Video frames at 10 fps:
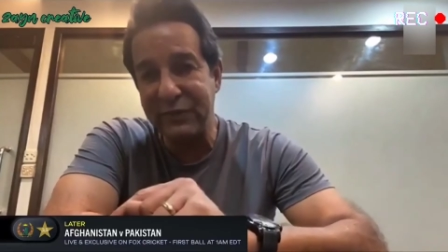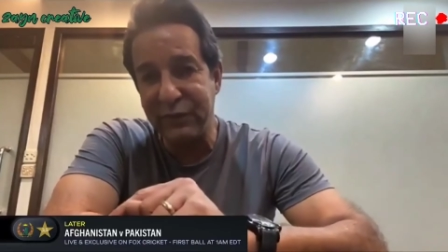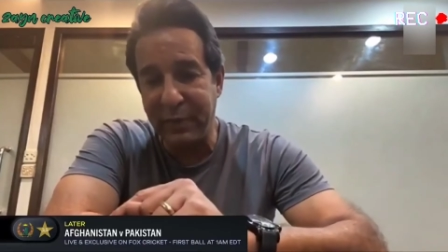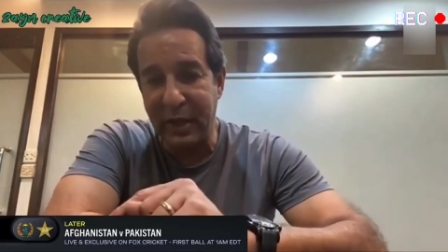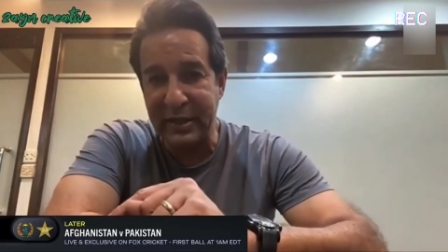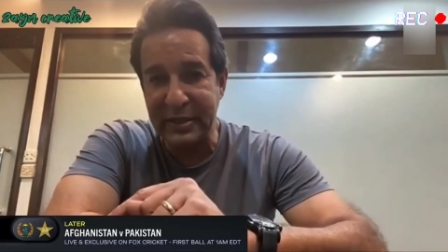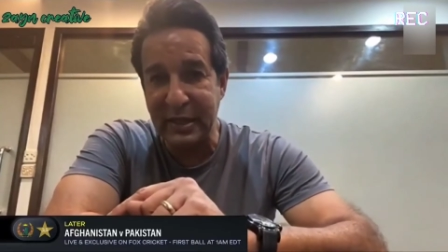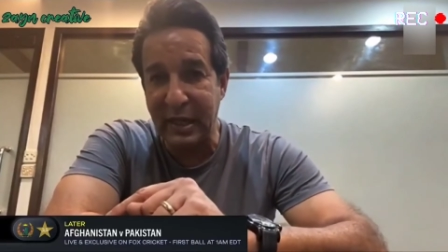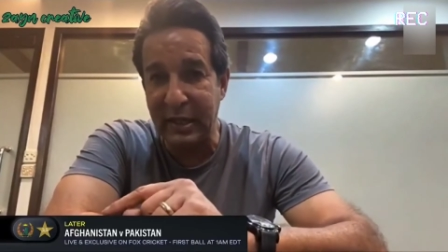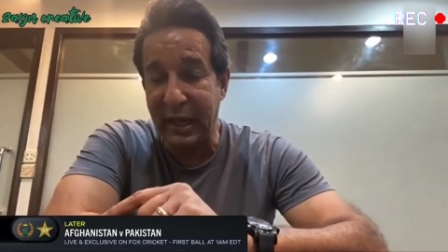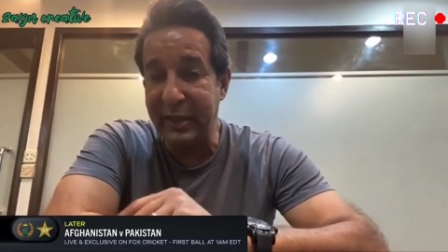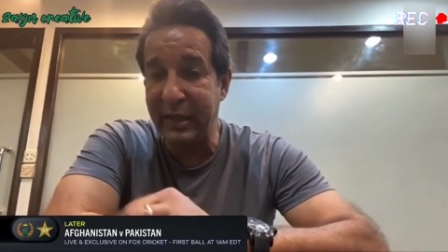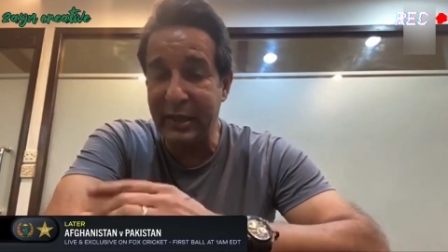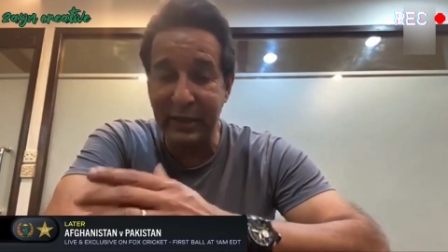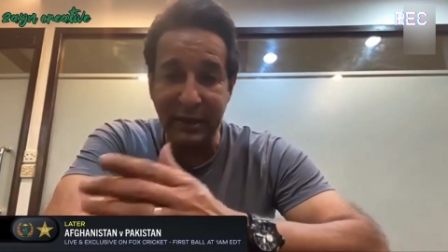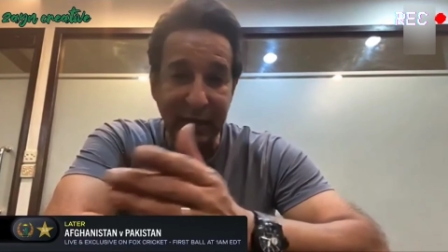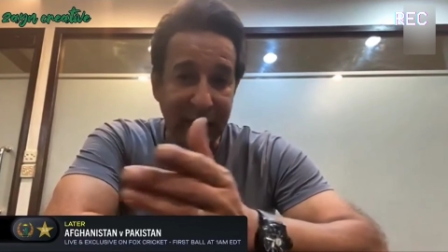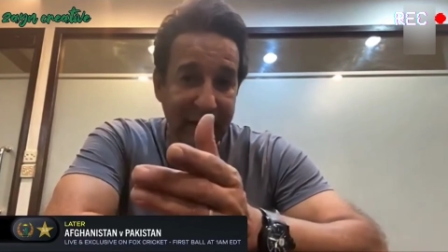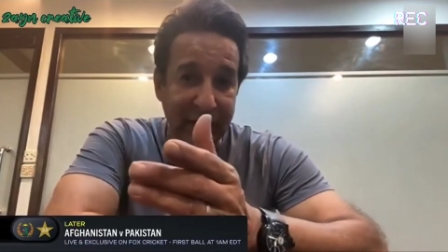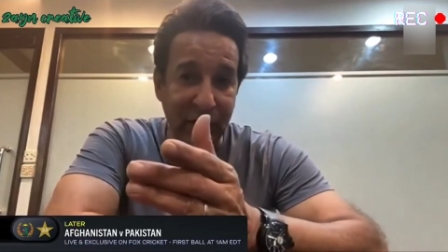for Pakistan. I think the
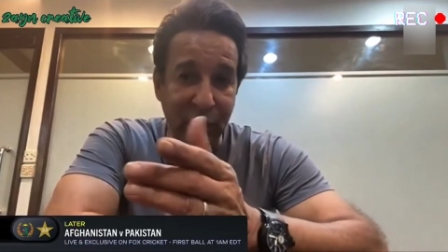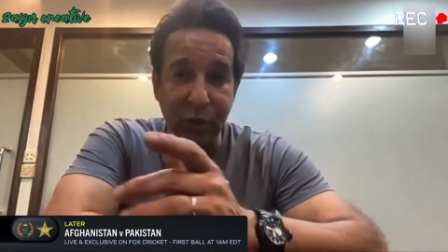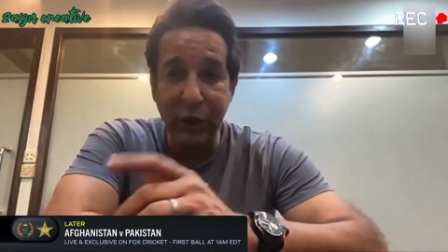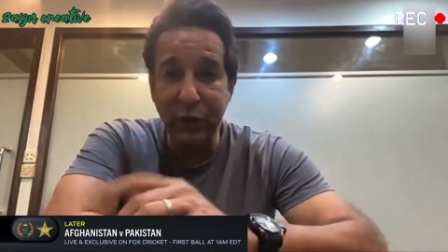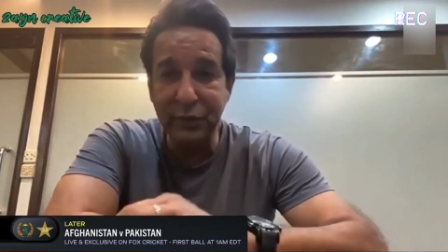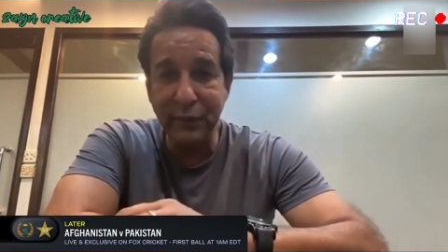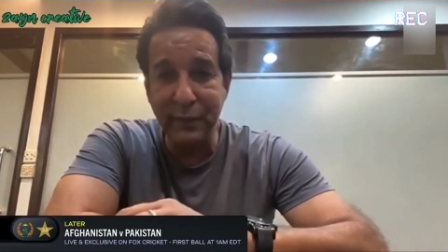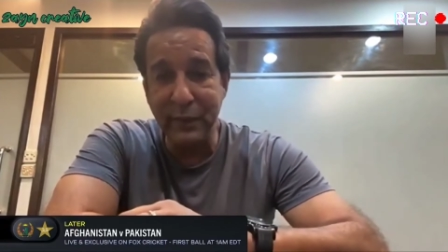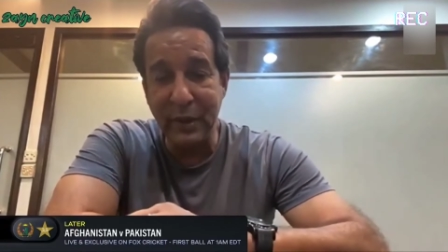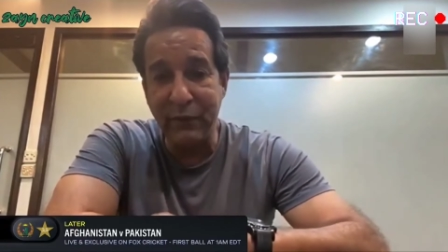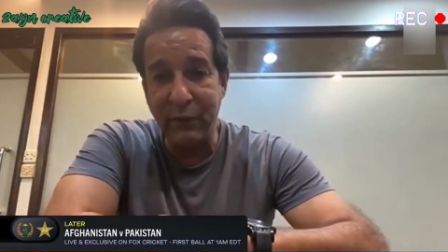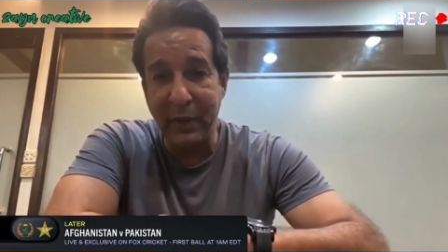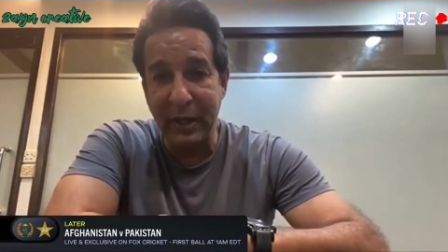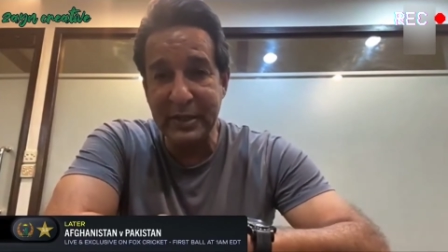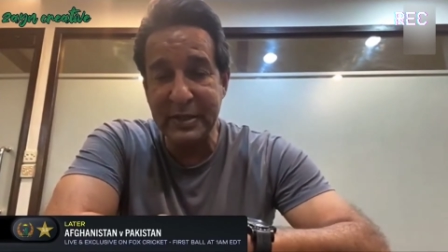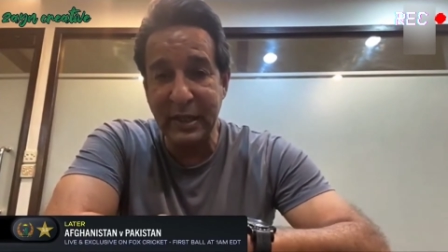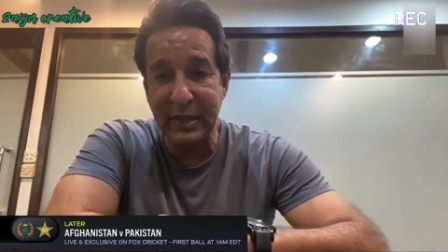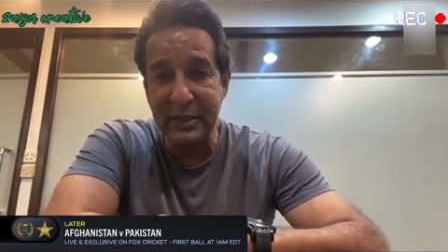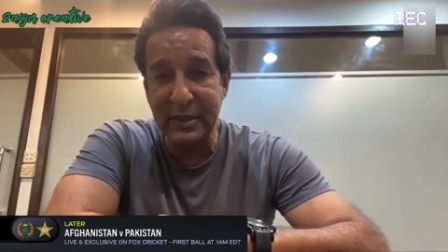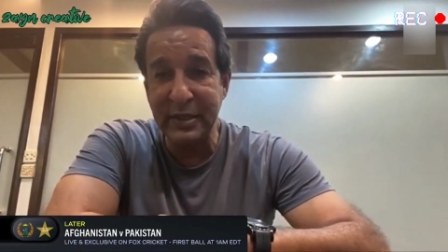good news for Pakistan
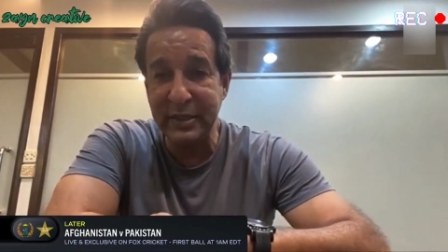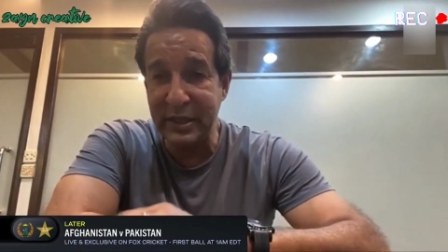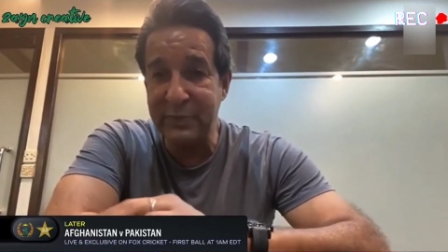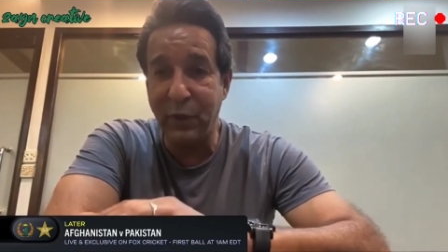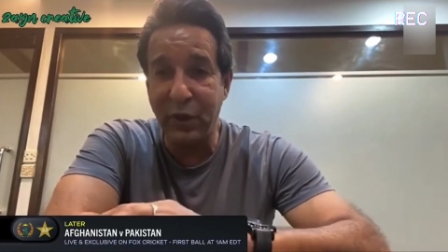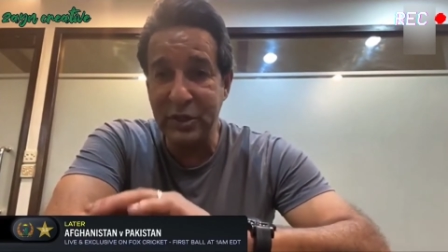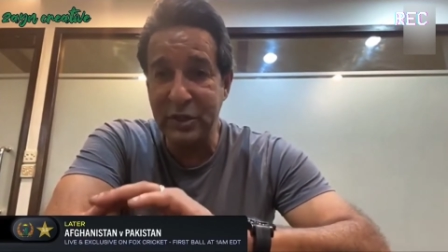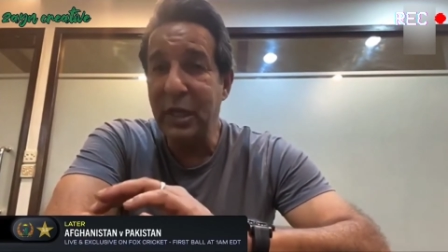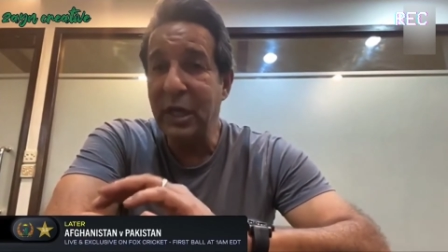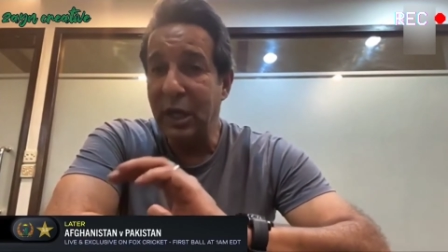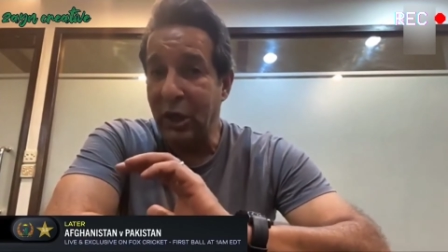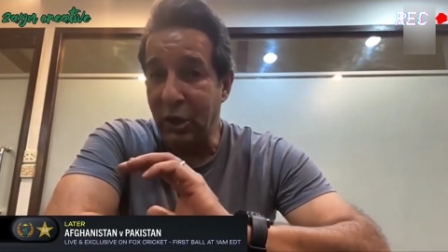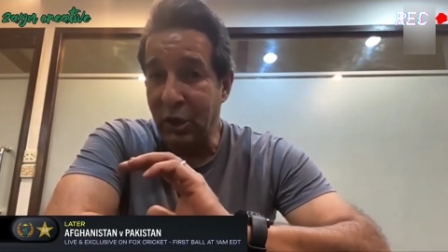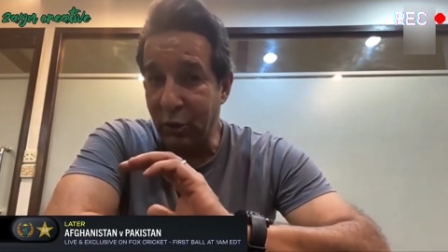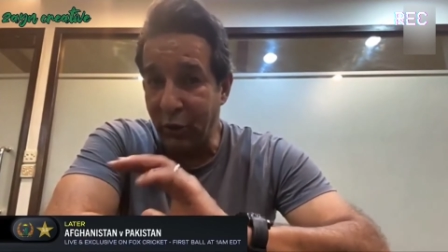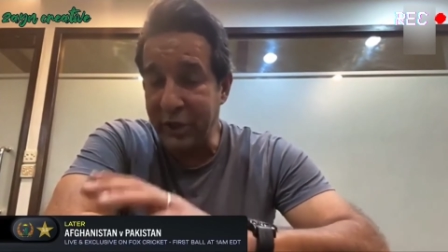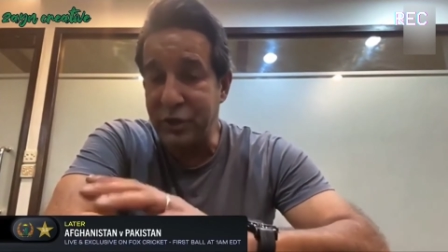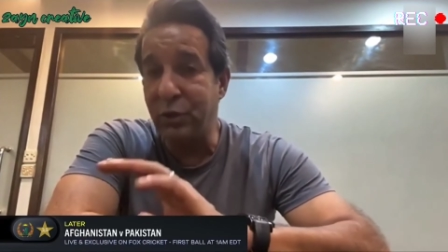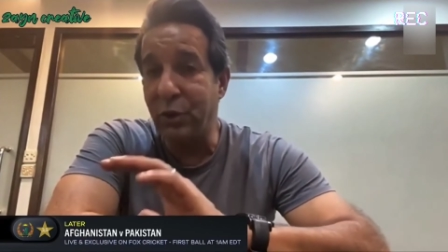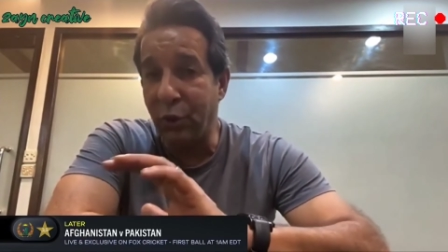is this boy is
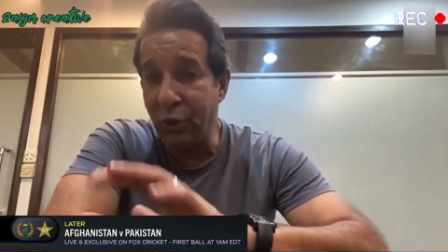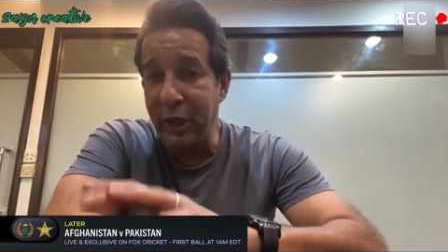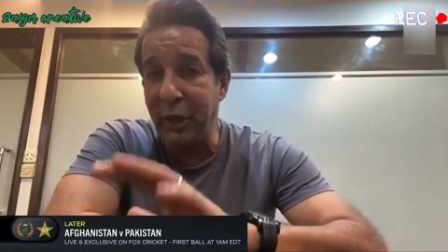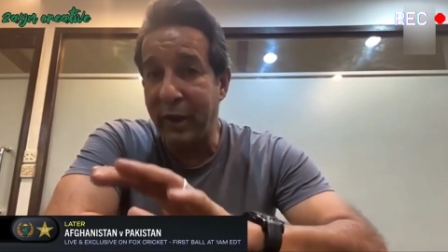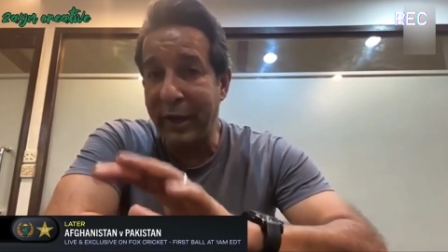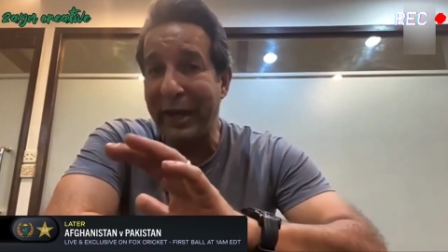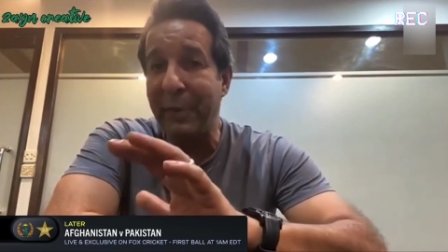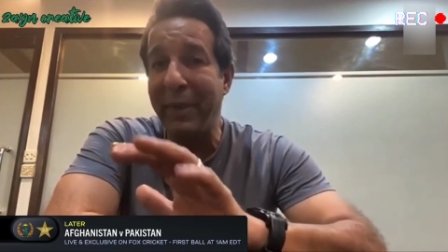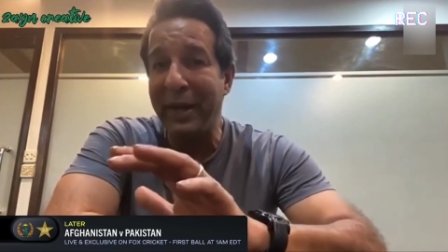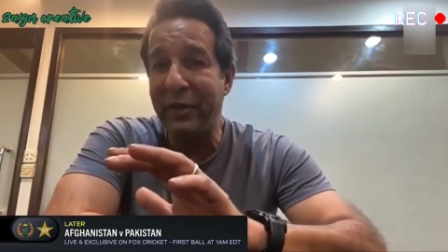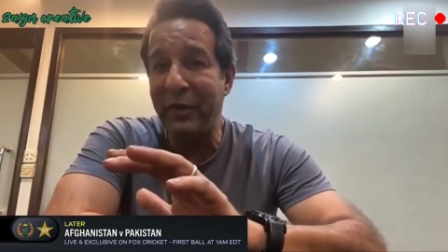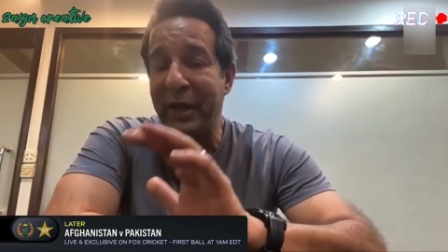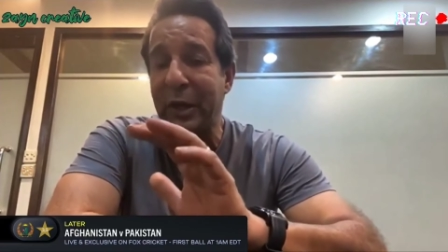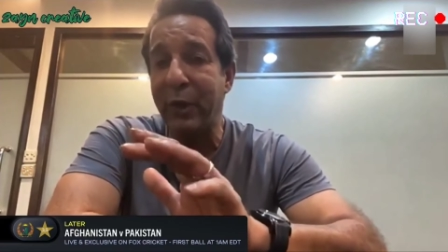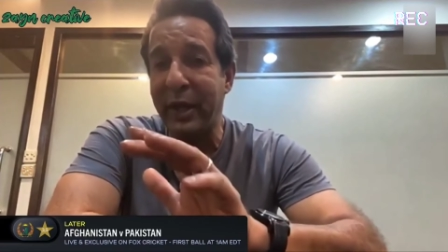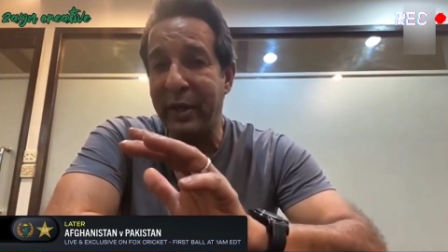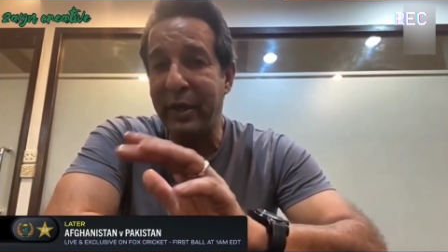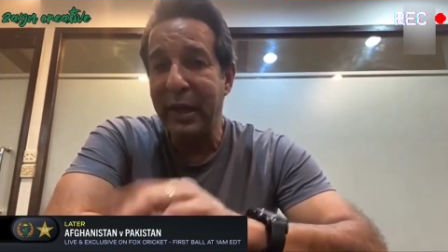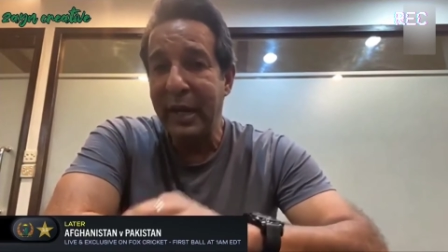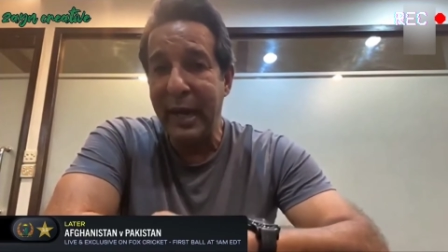only going to get better and quicker.
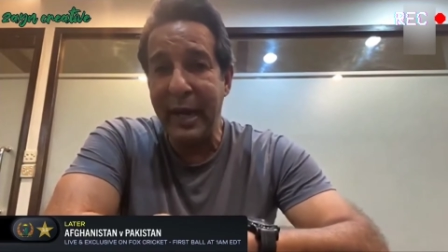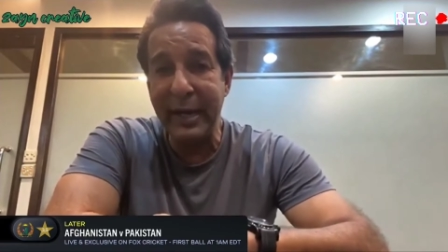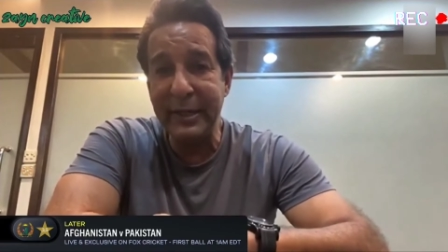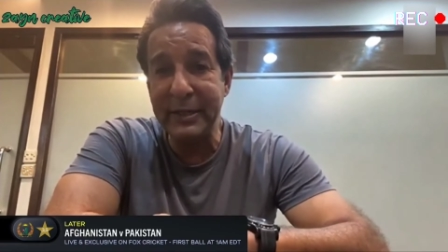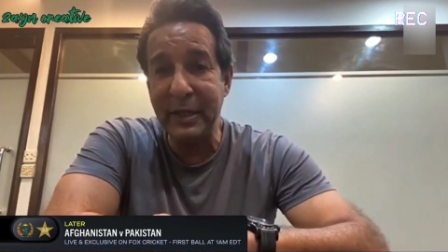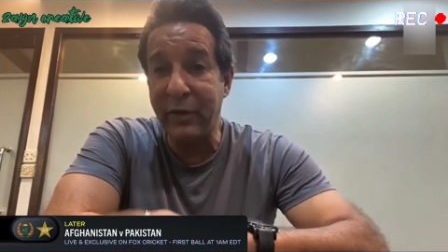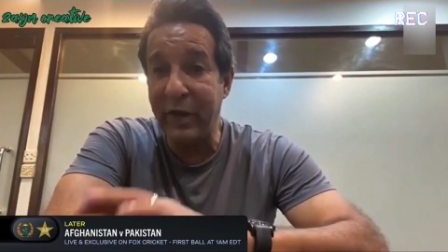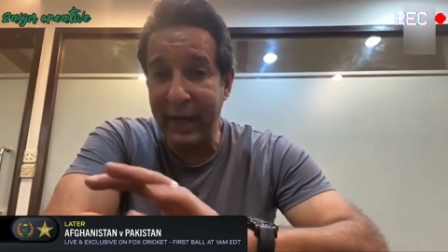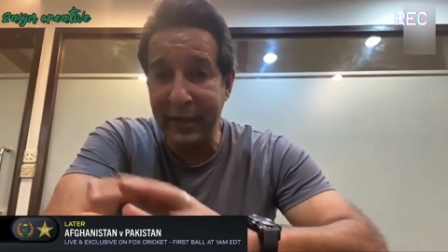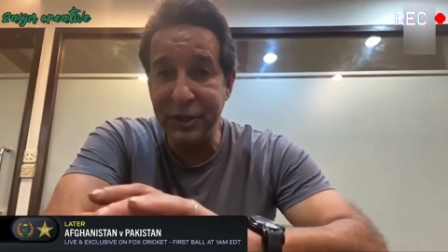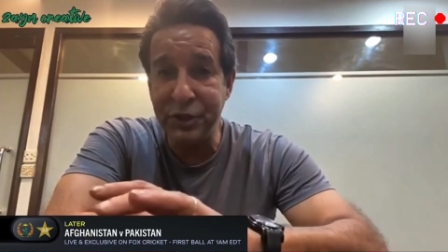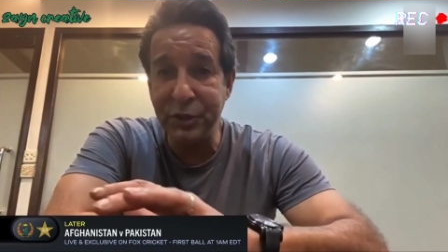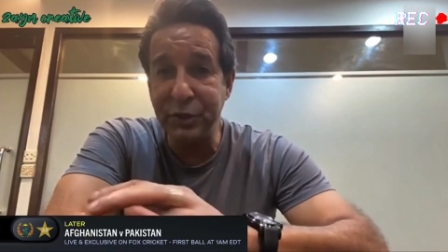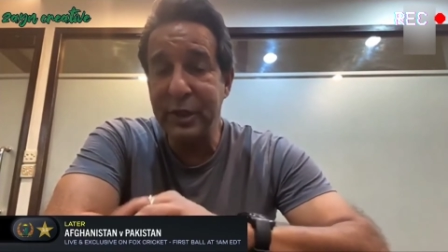And great attitude.